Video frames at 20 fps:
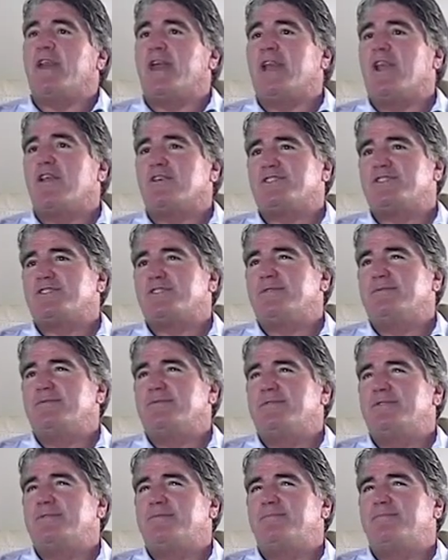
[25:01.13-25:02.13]
He lost
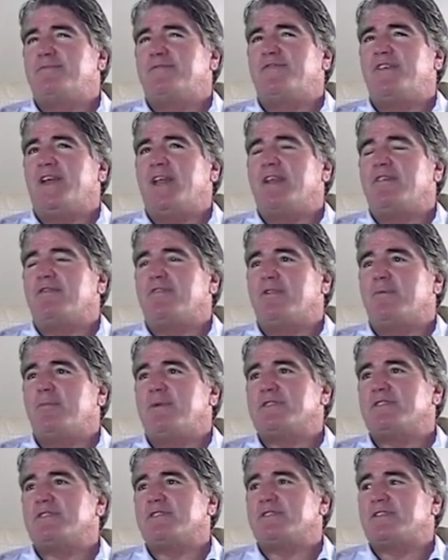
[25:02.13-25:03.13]
the feeling for the
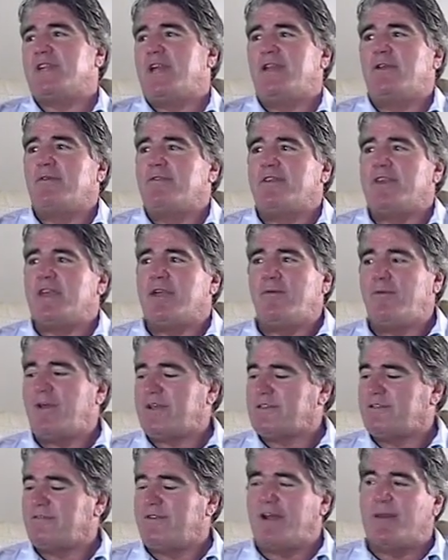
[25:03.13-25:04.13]
business. I don't think he
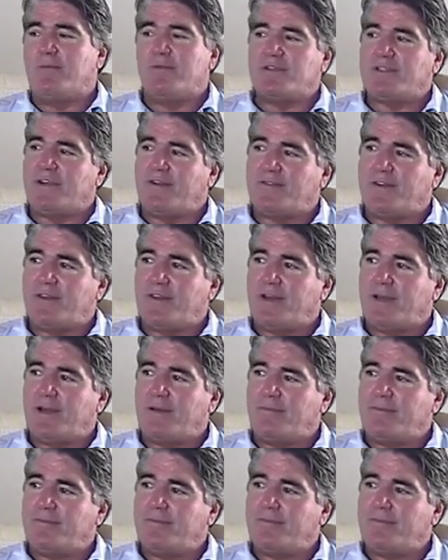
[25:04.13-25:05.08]
wrestled very much after that.